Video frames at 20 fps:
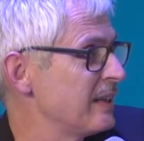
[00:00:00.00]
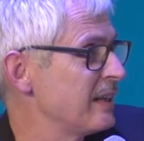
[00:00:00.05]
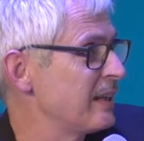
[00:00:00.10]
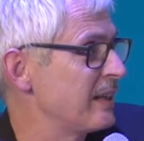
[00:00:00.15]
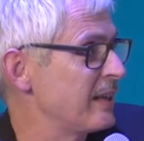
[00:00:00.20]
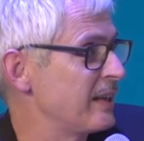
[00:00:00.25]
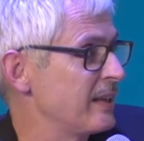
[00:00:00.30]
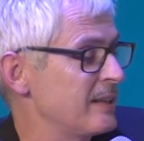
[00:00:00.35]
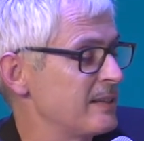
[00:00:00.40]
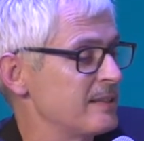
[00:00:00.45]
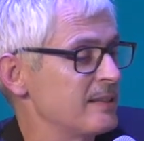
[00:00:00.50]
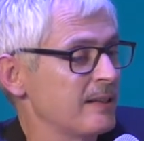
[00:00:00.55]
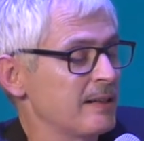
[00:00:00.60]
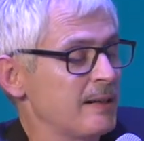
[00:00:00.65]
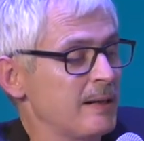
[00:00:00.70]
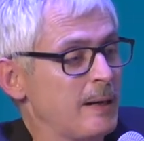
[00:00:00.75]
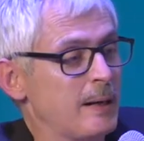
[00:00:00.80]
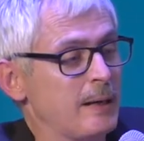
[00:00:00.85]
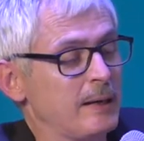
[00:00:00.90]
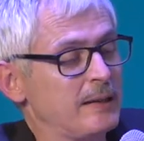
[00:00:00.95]
It
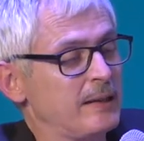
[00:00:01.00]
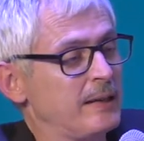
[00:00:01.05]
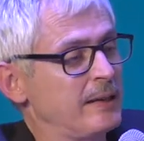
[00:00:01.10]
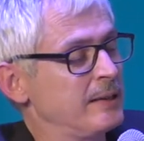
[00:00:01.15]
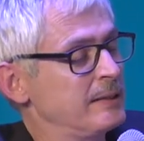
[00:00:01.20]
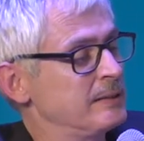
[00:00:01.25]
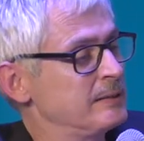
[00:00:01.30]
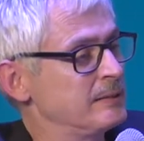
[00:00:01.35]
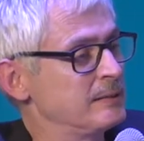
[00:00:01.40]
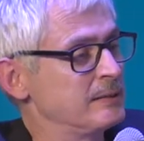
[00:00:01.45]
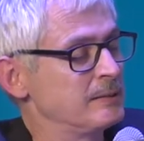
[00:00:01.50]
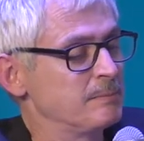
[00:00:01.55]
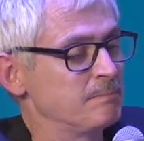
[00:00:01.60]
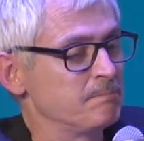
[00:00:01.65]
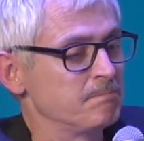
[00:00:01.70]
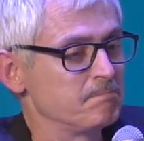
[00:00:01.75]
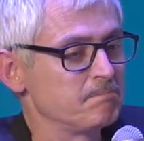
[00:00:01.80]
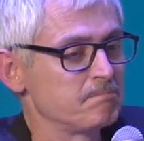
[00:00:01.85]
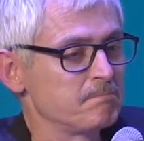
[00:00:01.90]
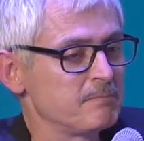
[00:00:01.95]
uh, can